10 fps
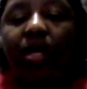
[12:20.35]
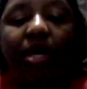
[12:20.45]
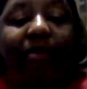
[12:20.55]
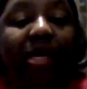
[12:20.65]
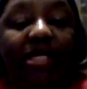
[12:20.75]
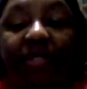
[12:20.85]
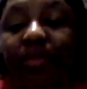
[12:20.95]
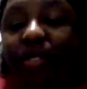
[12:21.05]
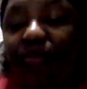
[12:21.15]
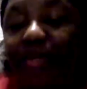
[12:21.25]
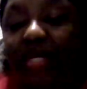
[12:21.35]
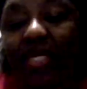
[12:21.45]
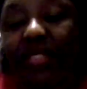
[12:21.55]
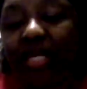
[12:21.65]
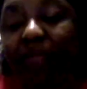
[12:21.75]
And my husband told me
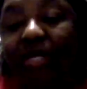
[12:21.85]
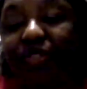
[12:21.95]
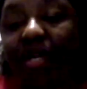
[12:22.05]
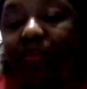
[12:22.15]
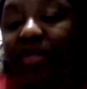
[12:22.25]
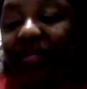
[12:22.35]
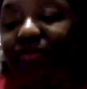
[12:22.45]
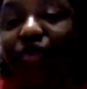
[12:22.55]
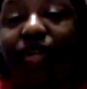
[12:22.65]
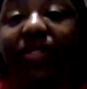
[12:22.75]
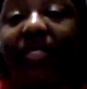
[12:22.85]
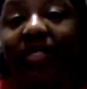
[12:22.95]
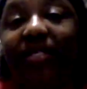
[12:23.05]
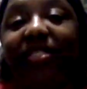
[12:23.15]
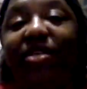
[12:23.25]
next time, make sure I put some fragrance in
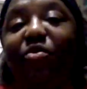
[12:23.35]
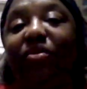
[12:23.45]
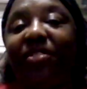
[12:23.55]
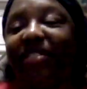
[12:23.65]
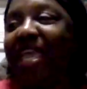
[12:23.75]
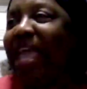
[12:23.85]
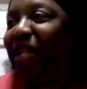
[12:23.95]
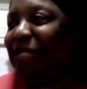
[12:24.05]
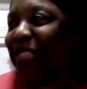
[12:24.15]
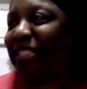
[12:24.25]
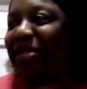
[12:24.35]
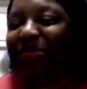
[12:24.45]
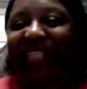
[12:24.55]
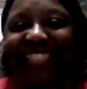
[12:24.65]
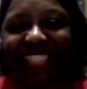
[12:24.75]
there because he wants his candles to
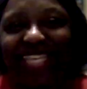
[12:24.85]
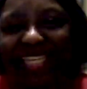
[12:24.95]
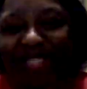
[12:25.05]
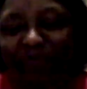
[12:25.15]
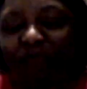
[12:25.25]
be scented.